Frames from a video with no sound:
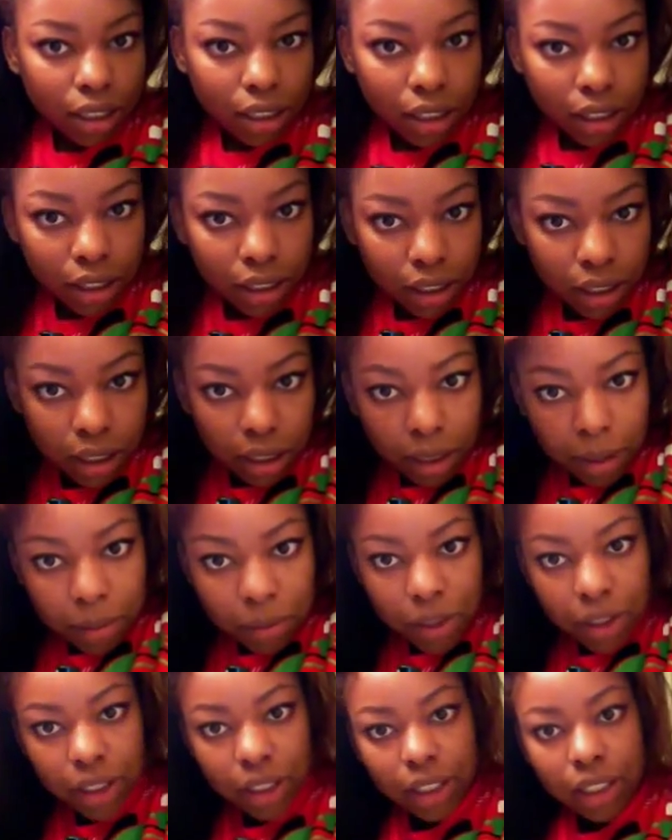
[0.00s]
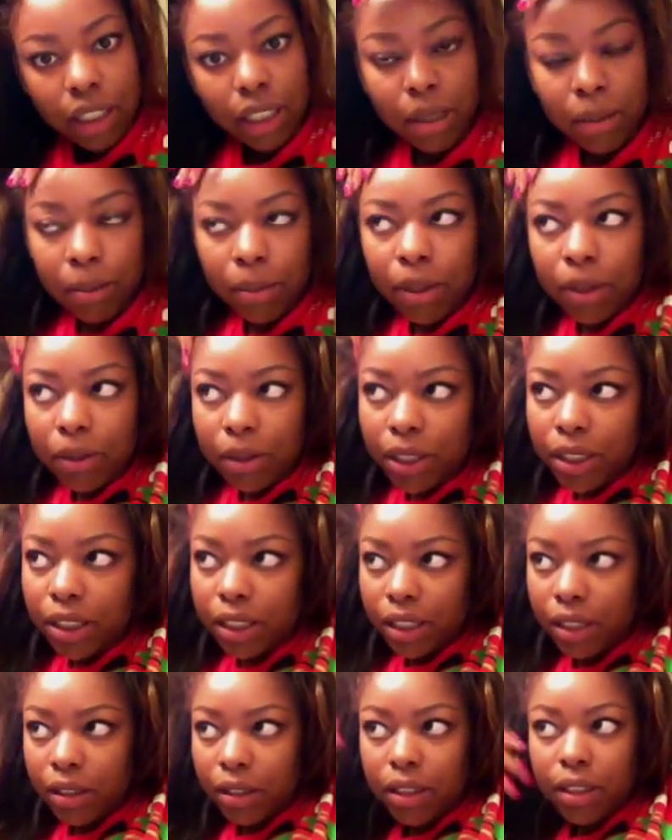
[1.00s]
And so I'm just gonna
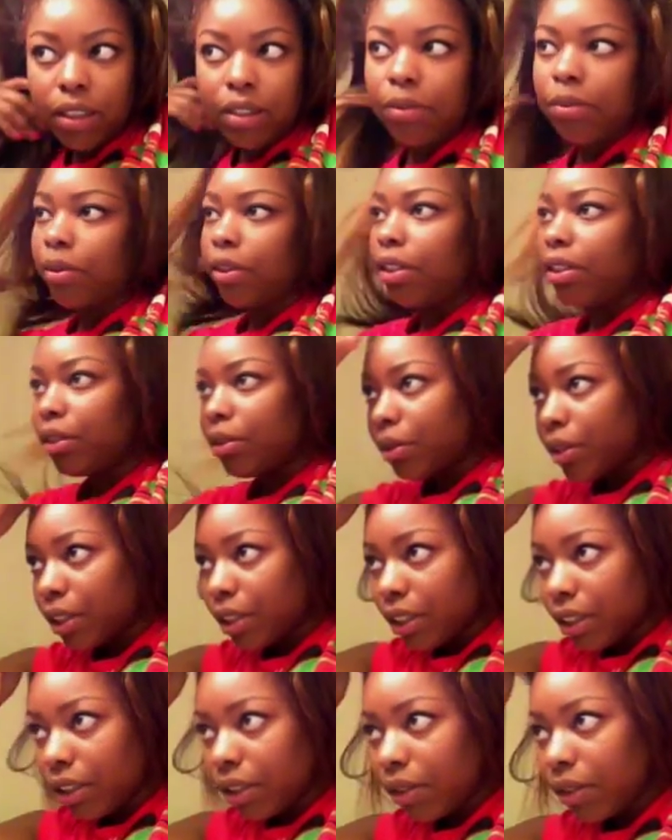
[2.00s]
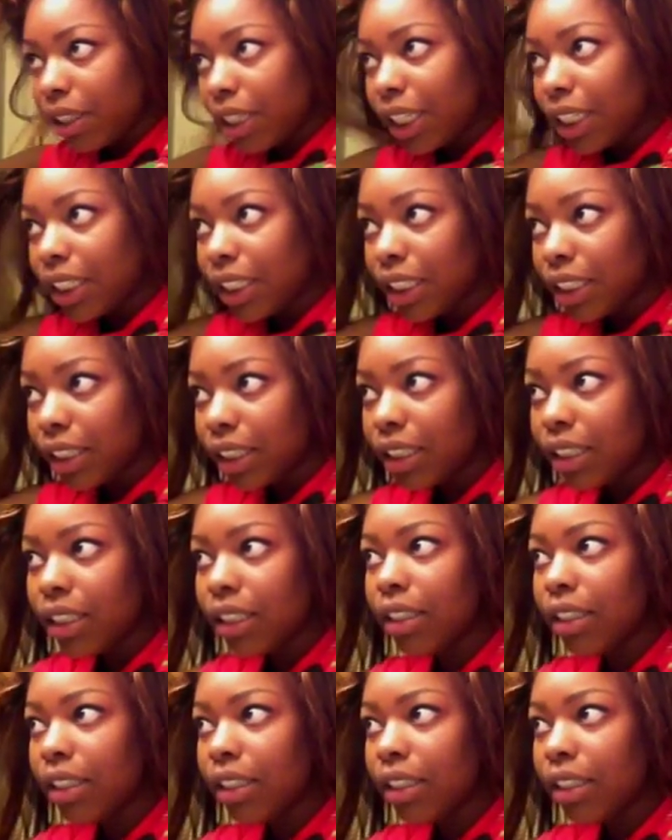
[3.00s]
ponytail this really quick so you guys can